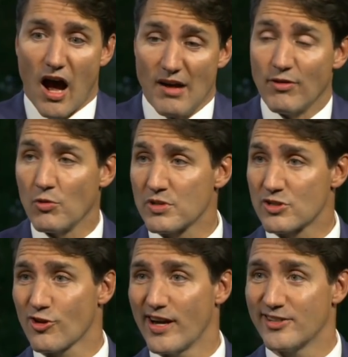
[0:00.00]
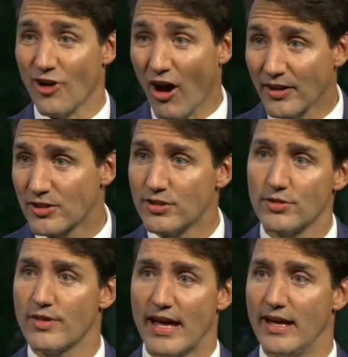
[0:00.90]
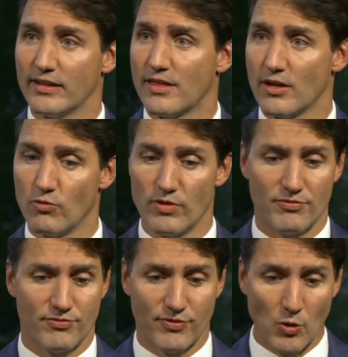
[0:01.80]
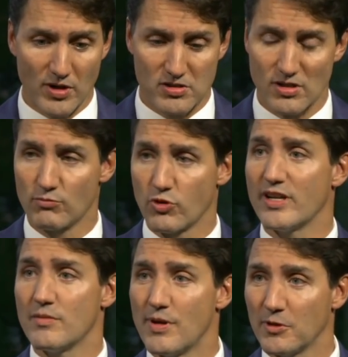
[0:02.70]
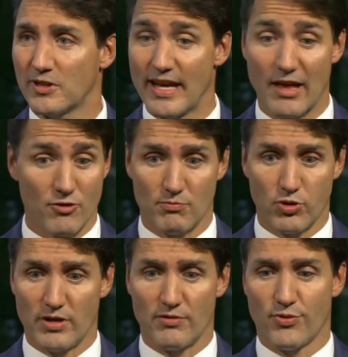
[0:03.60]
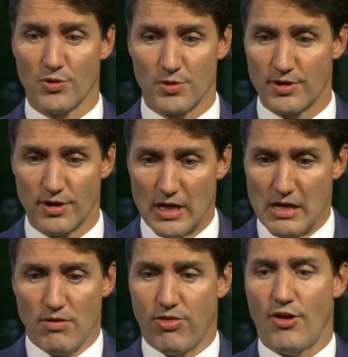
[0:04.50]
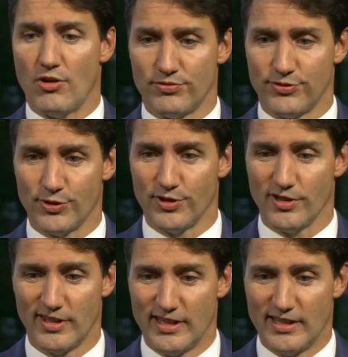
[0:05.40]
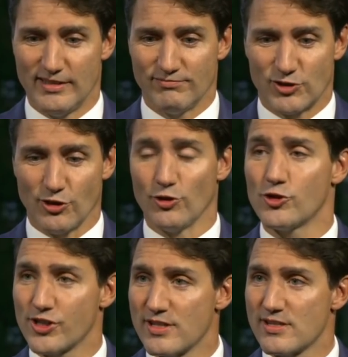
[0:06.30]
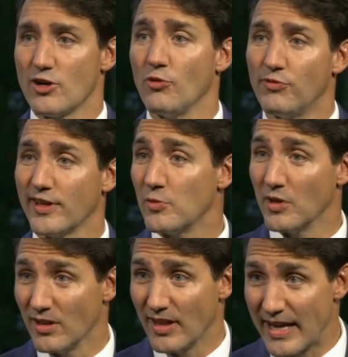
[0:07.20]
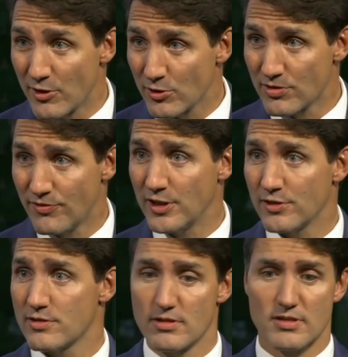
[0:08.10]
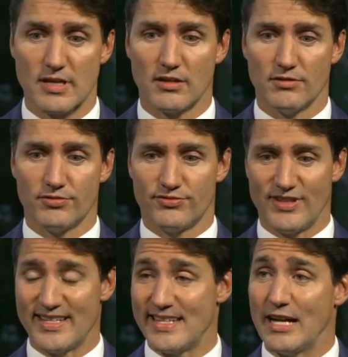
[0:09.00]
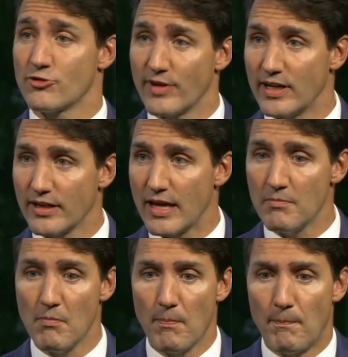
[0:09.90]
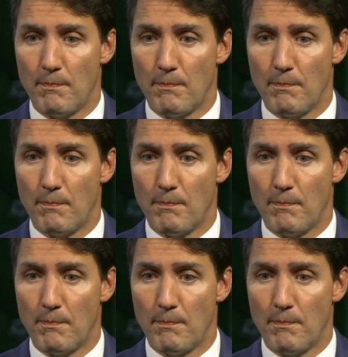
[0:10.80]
I've always tried not to do that. I think we've focused on bringing people together and putting forward thoughtful solutions that hopefully will allay those fears instead of exaggerating them.